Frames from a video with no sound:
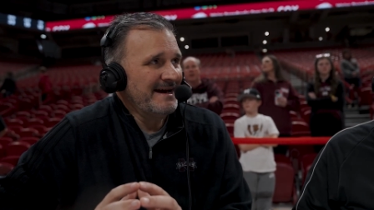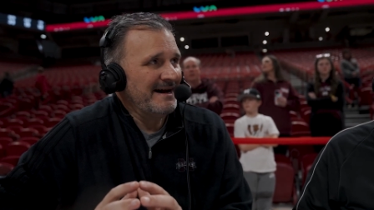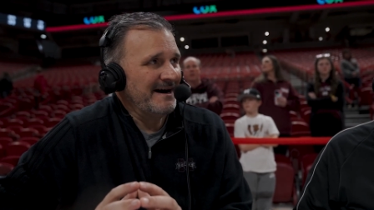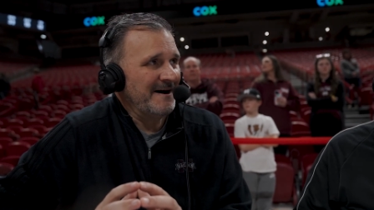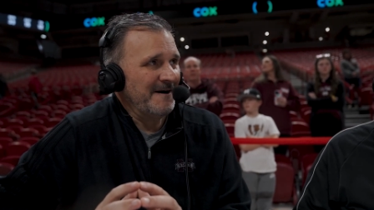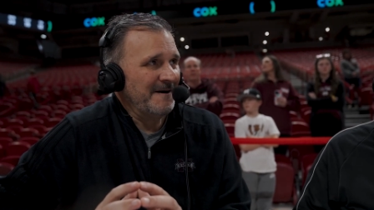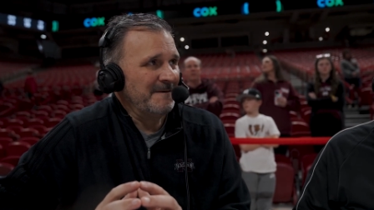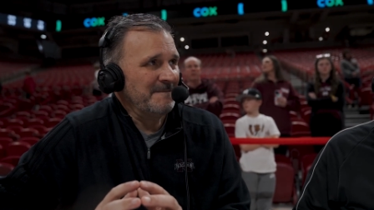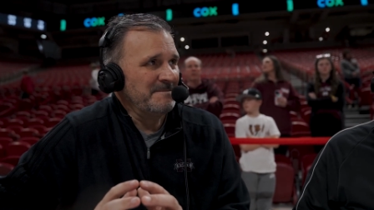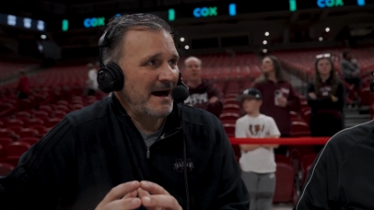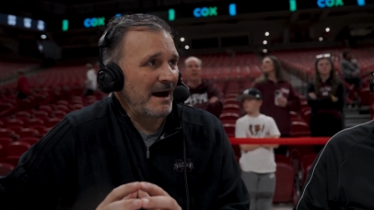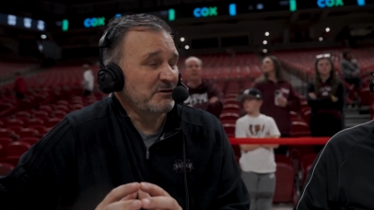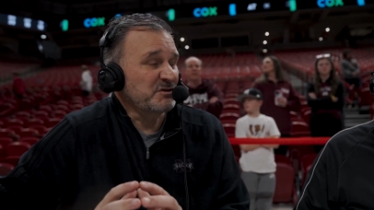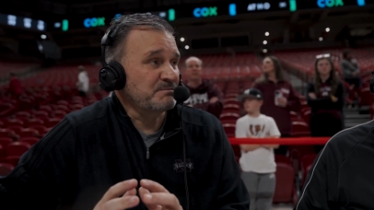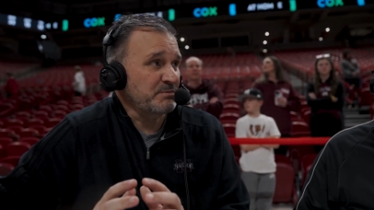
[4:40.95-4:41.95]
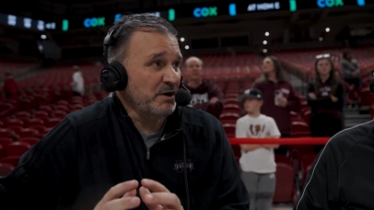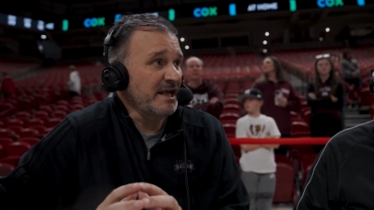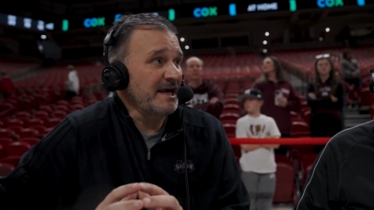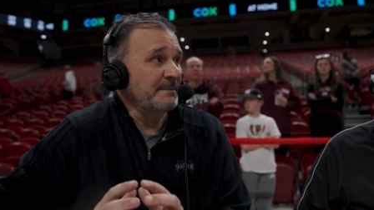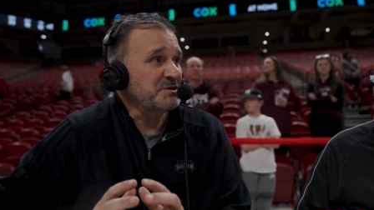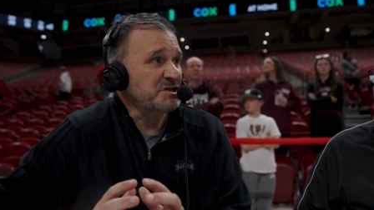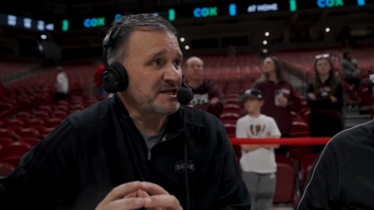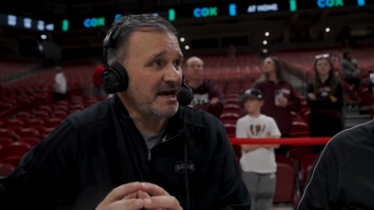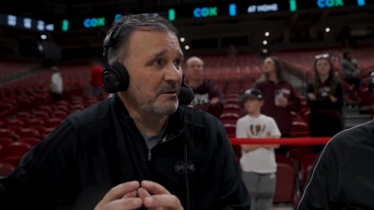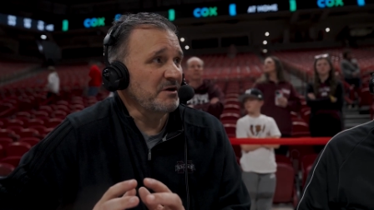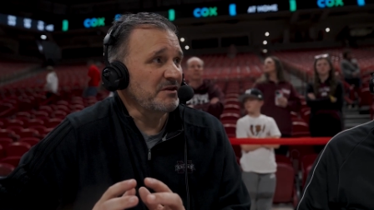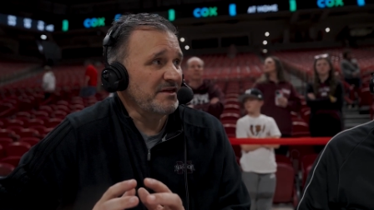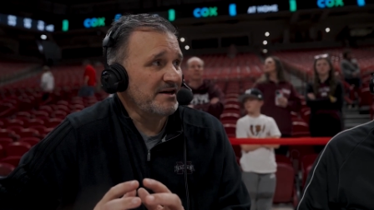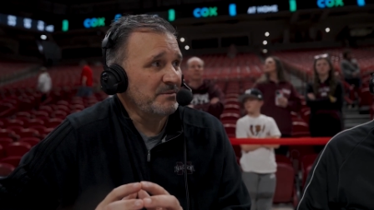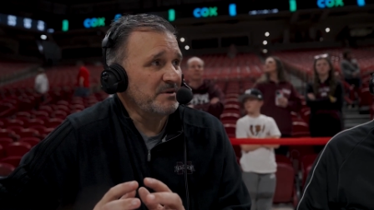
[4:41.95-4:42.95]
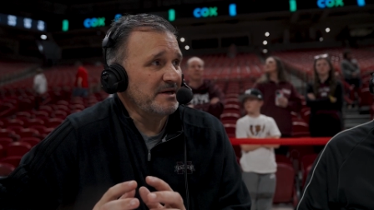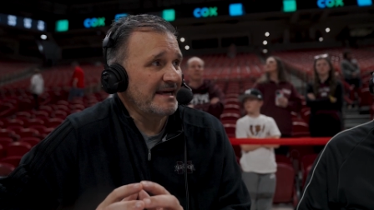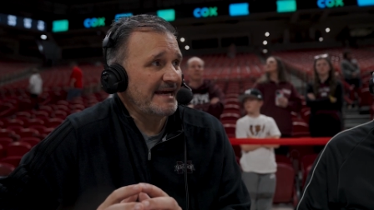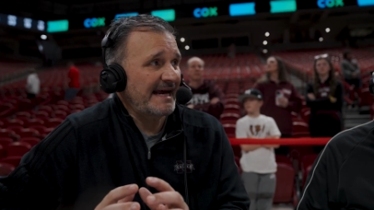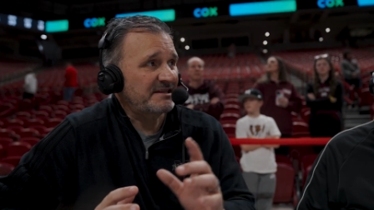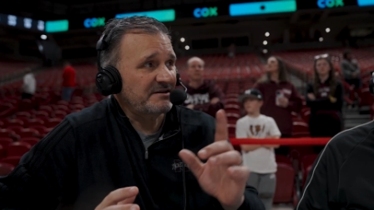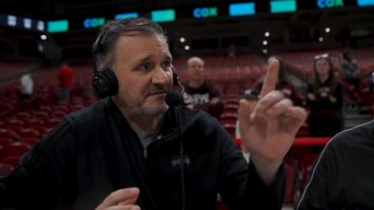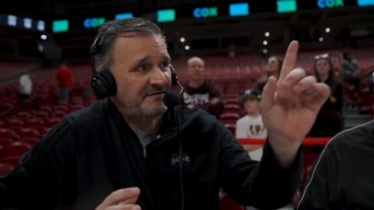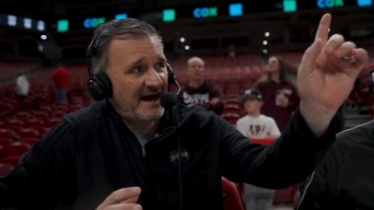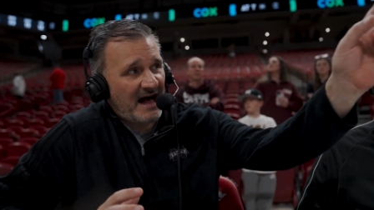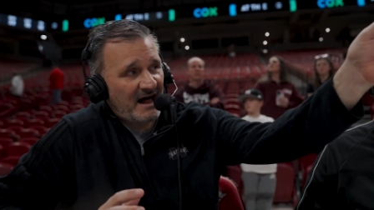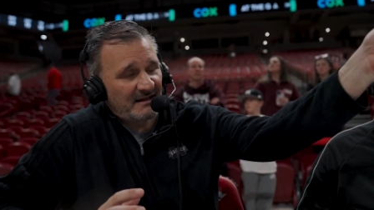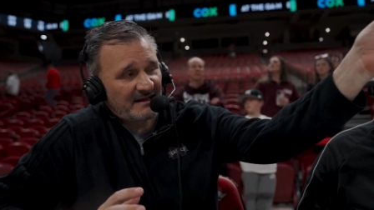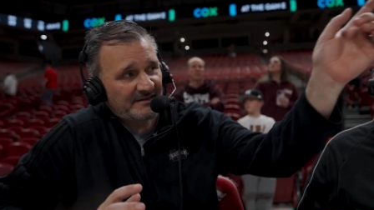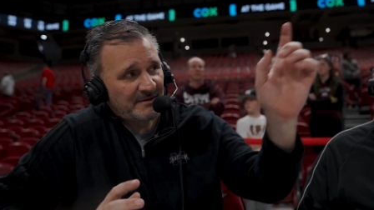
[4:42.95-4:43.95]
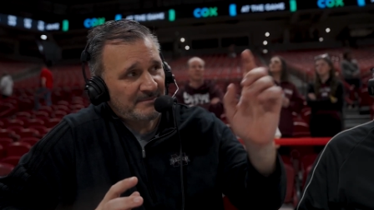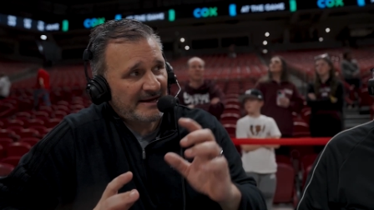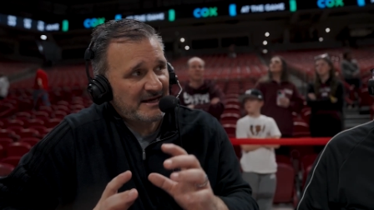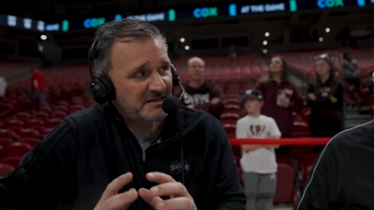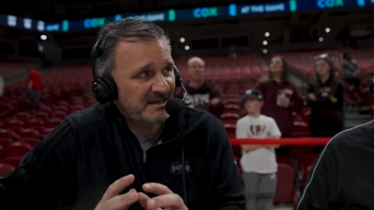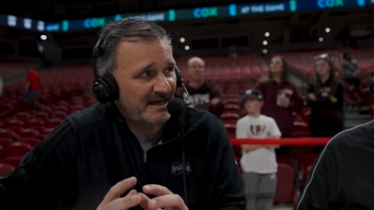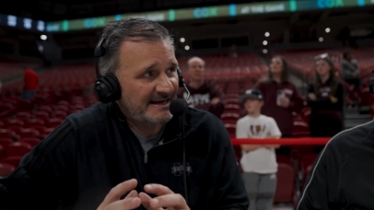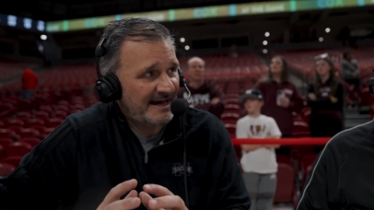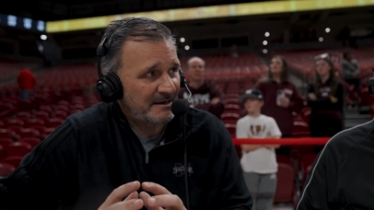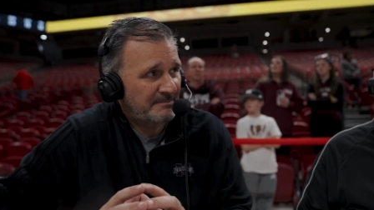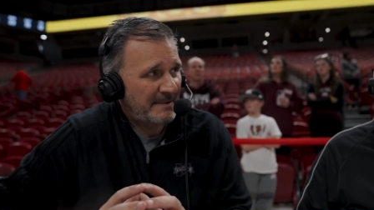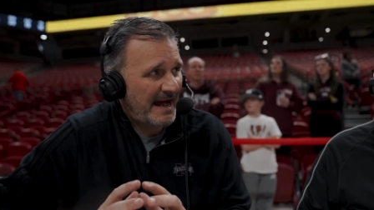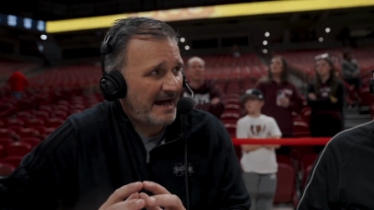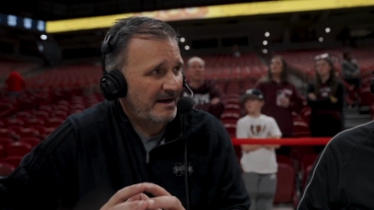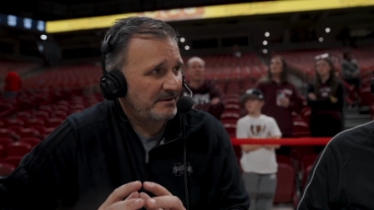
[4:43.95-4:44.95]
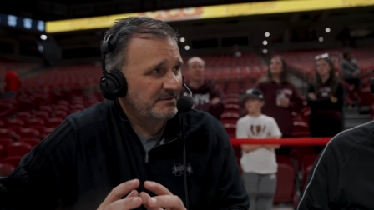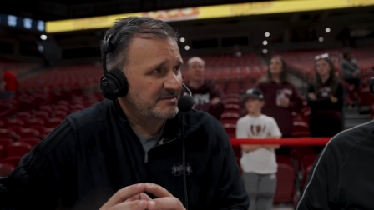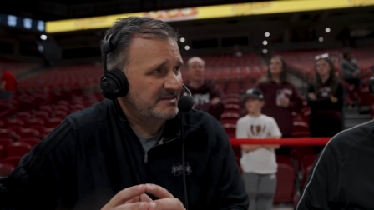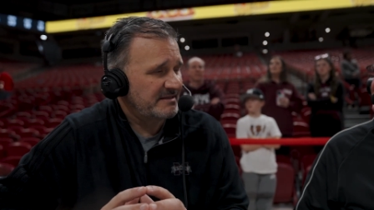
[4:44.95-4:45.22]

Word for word: Um, I was pretty upset with him when he got the foul on the baseline out of bounds.